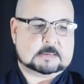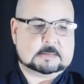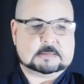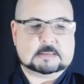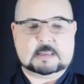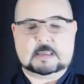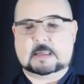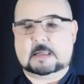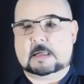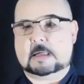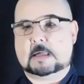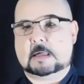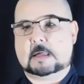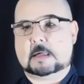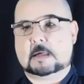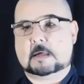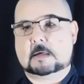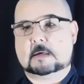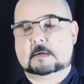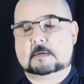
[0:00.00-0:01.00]

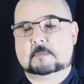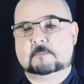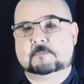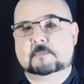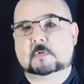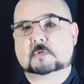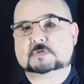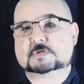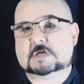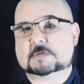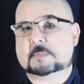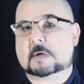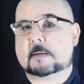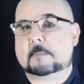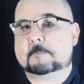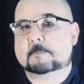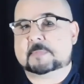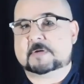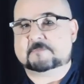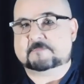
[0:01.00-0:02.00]
the
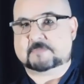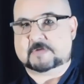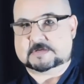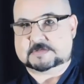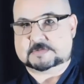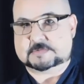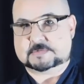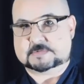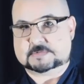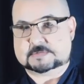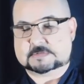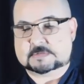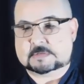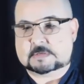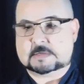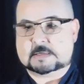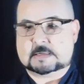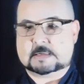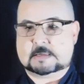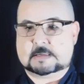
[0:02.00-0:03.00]
Fukushima prefecture,
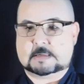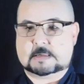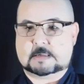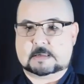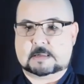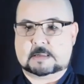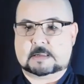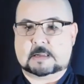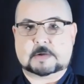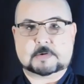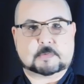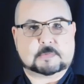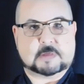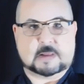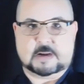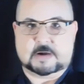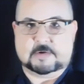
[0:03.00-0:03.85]
in another